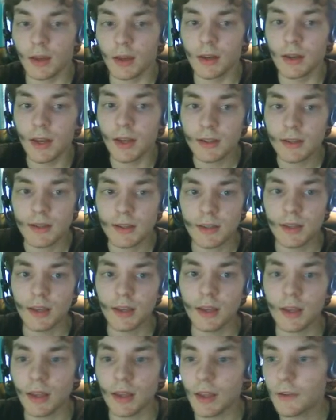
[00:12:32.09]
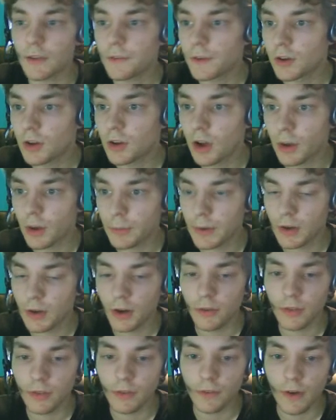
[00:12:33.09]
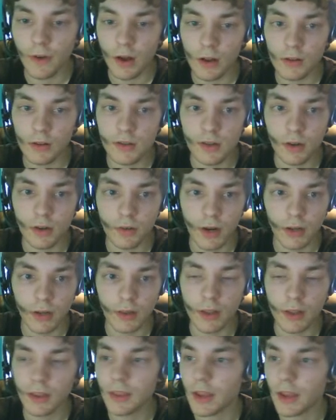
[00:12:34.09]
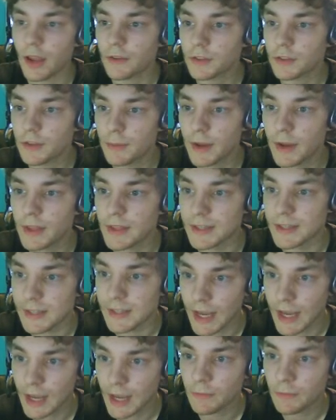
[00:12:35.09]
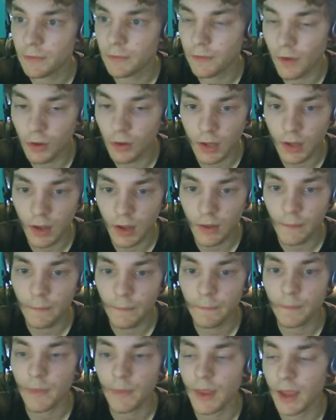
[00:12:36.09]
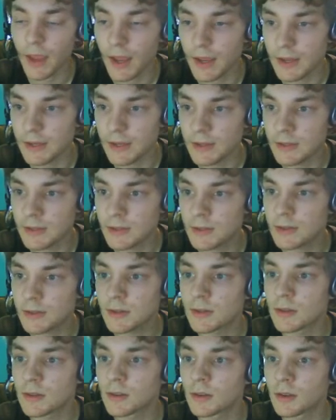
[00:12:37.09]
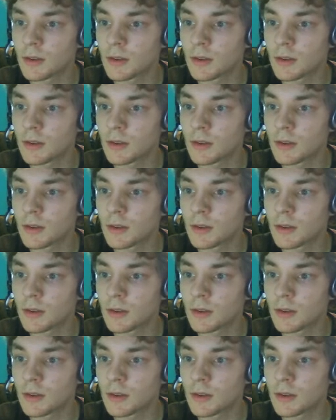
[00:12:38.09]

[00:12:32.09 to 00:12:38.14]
Next thing, if you copied over the files correctly, they have to be in the same folder as